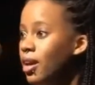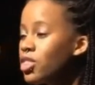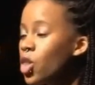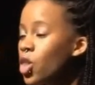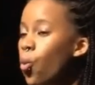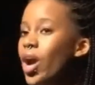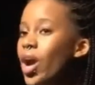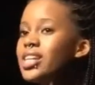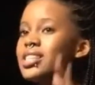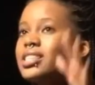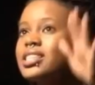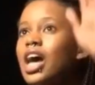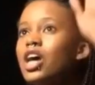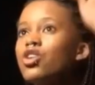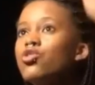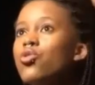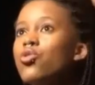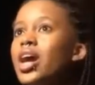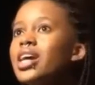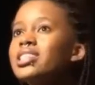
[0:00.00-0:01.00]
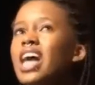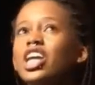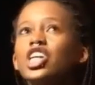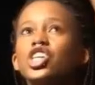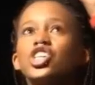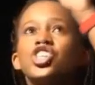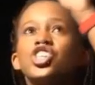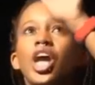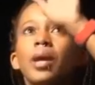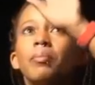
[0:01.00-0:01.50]
The way sun rays
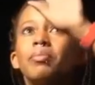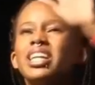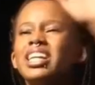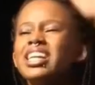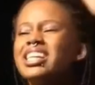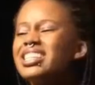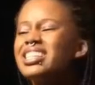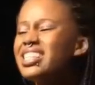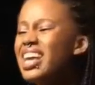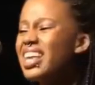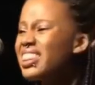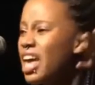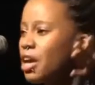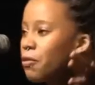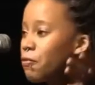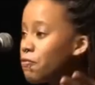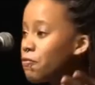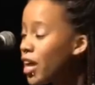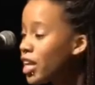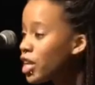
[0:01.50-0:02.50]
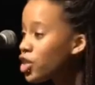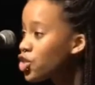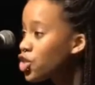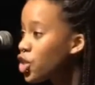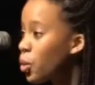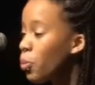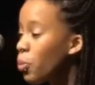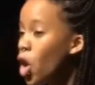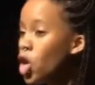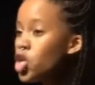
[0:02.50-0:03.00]
unashamedly sing their
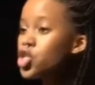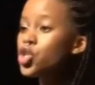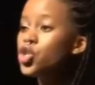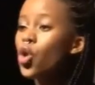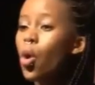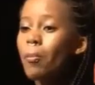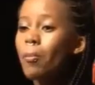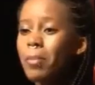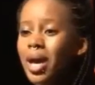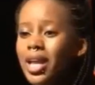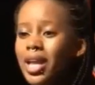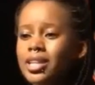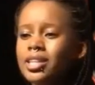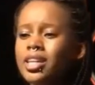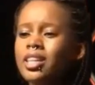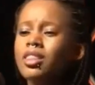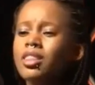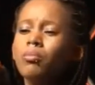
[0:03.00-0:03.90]
fellowship to your melanin,